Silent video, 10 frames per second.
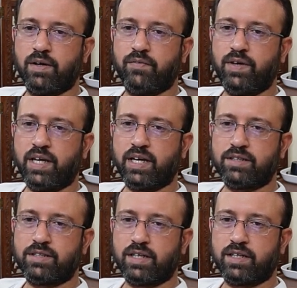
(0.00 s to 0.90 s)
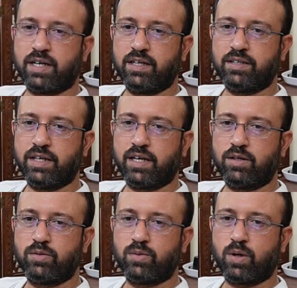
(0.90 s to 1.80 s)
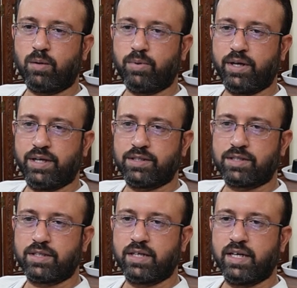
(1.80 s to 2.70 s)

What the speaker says: we can say that there are 2 components.